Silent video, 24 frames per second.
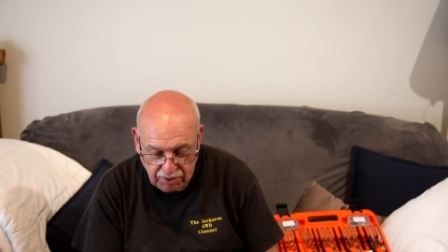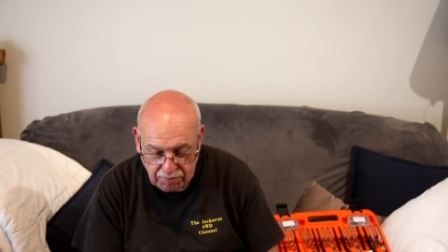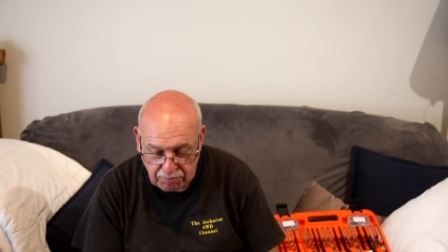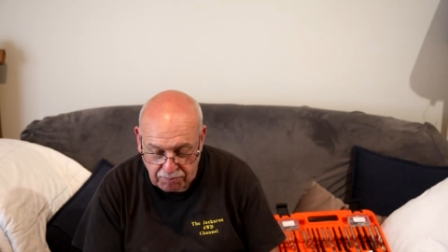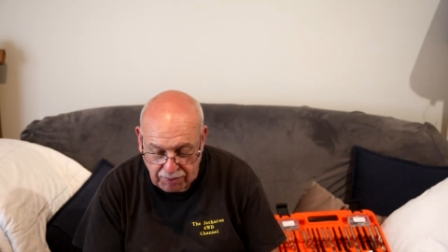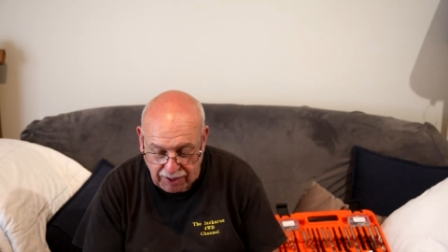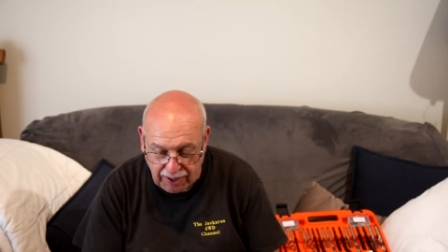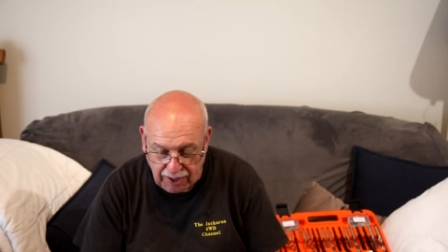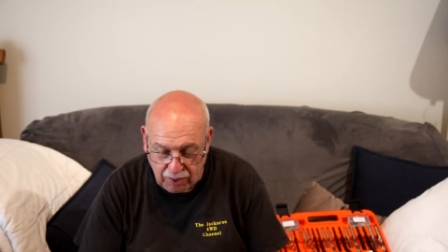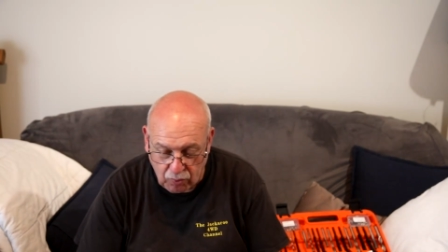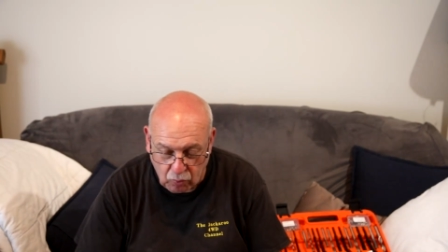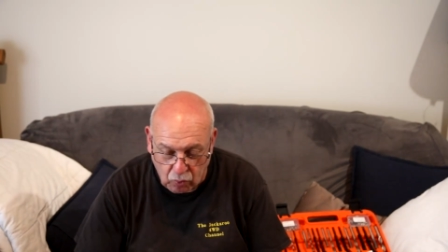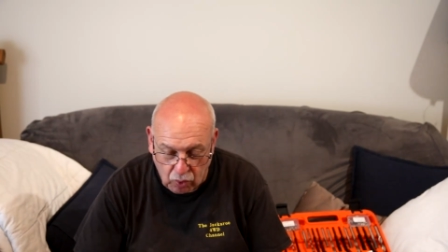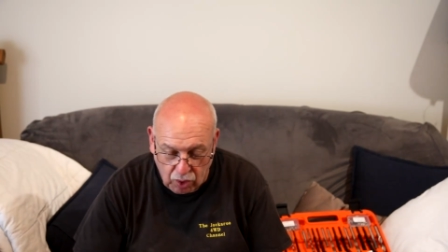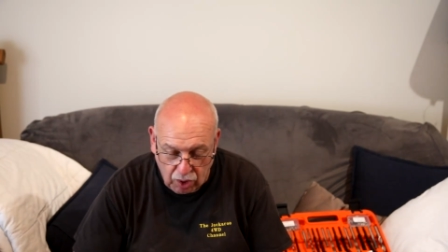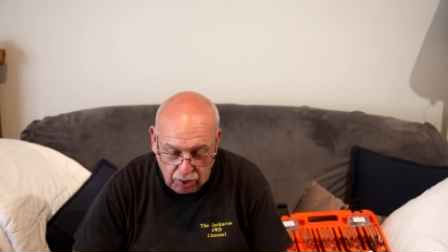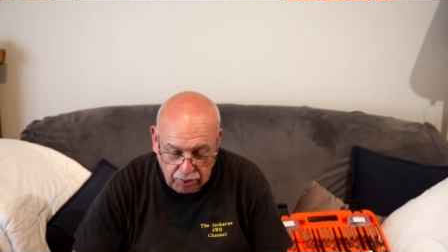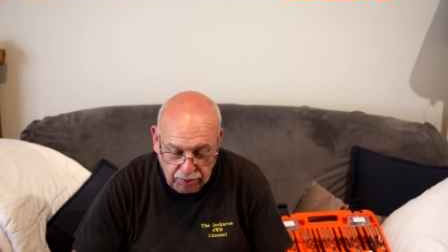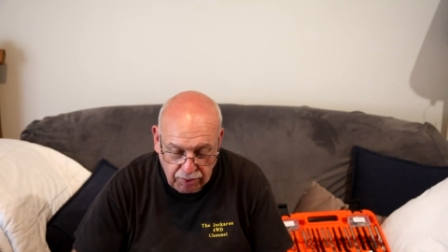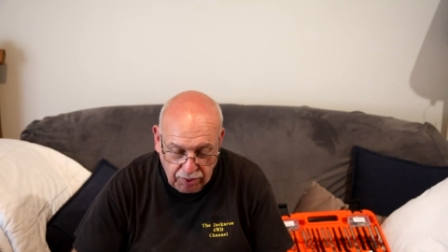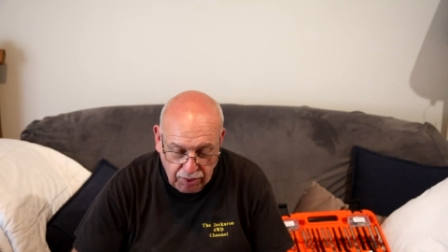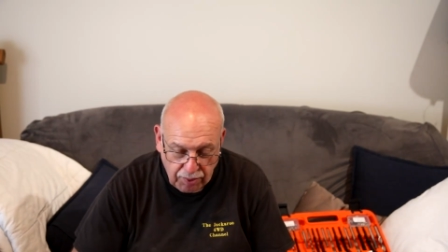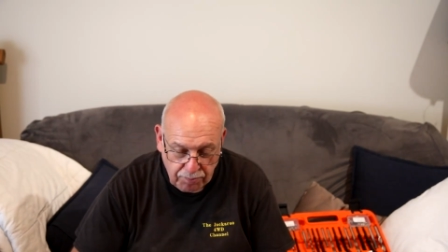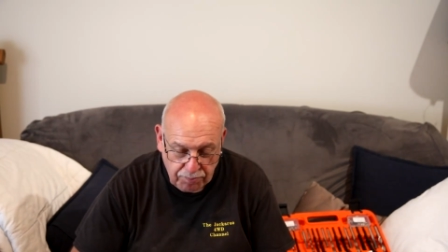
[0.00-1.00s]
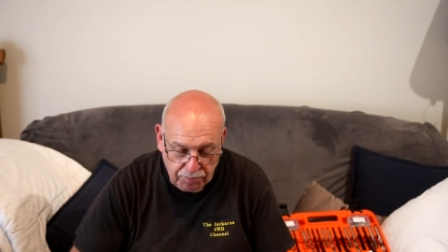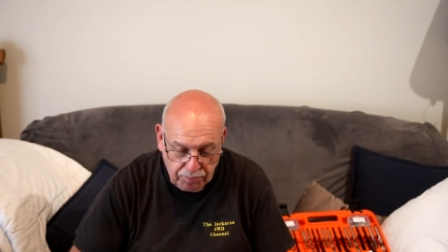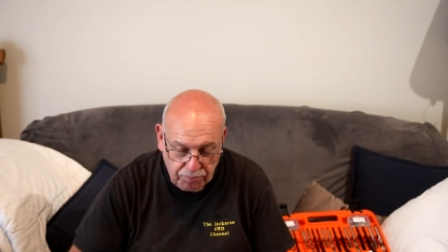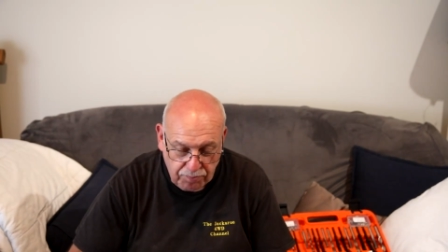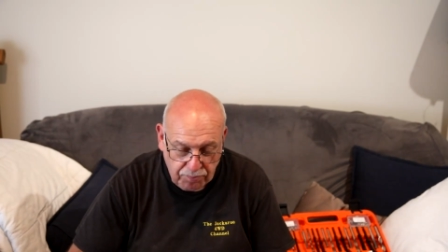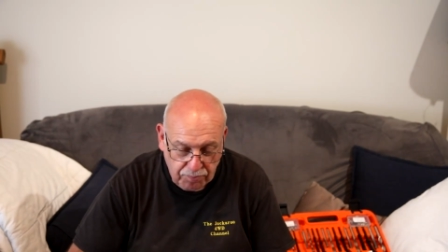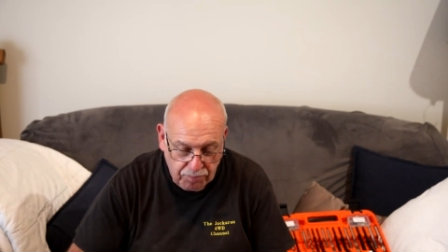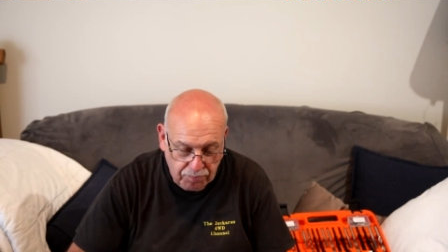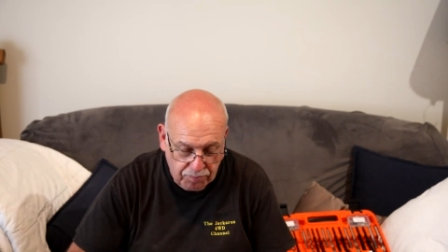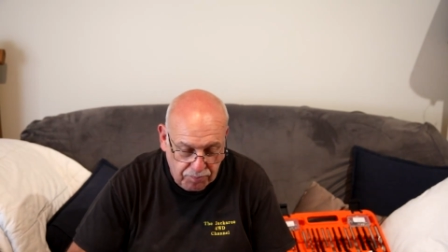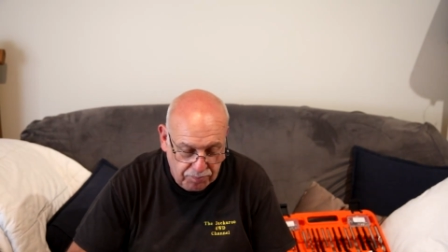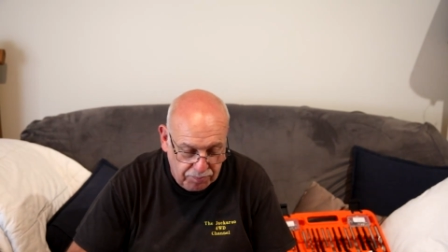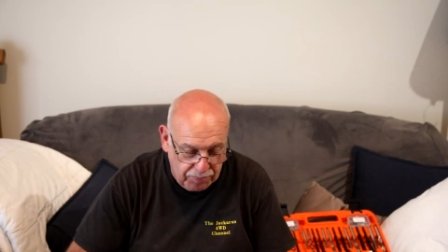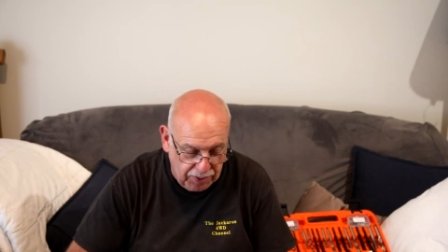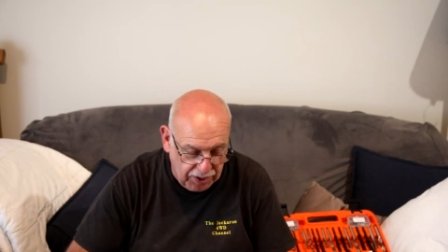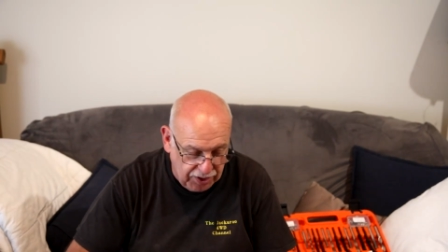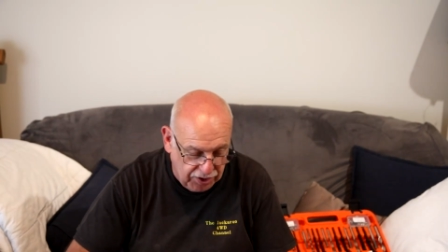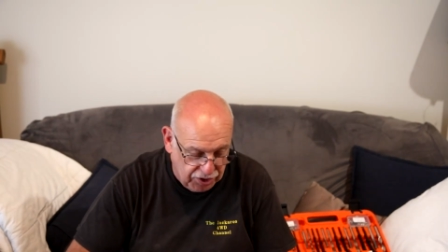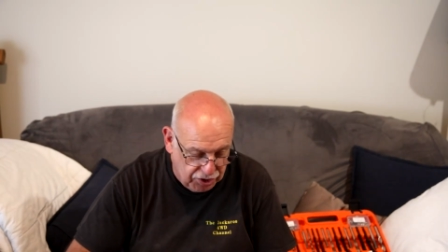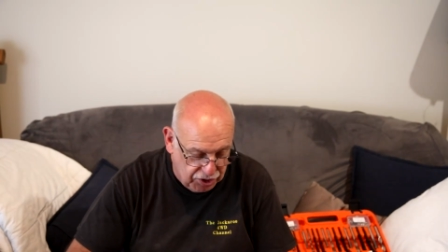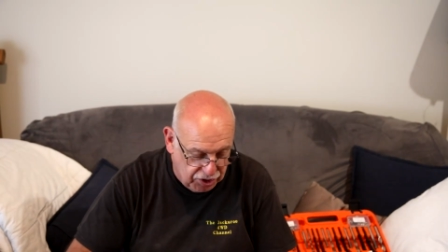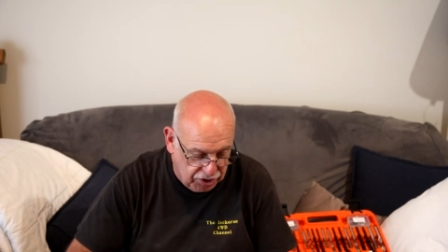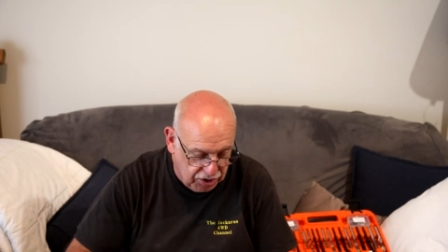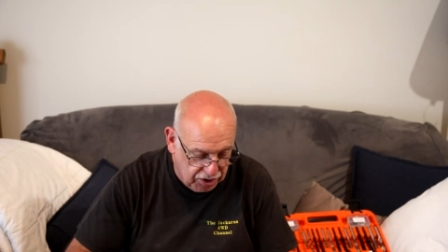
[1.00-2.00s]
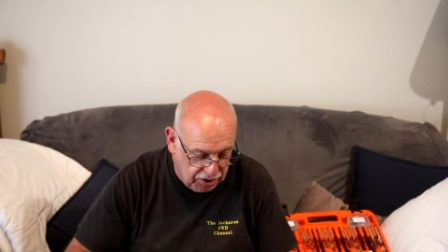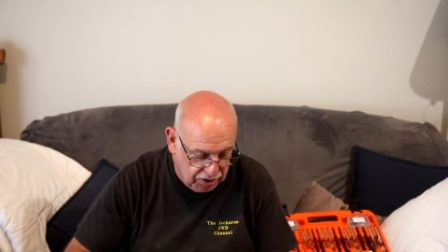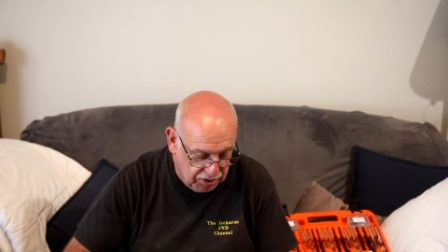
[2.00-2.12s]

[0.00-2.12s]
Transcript: by 1 pitch.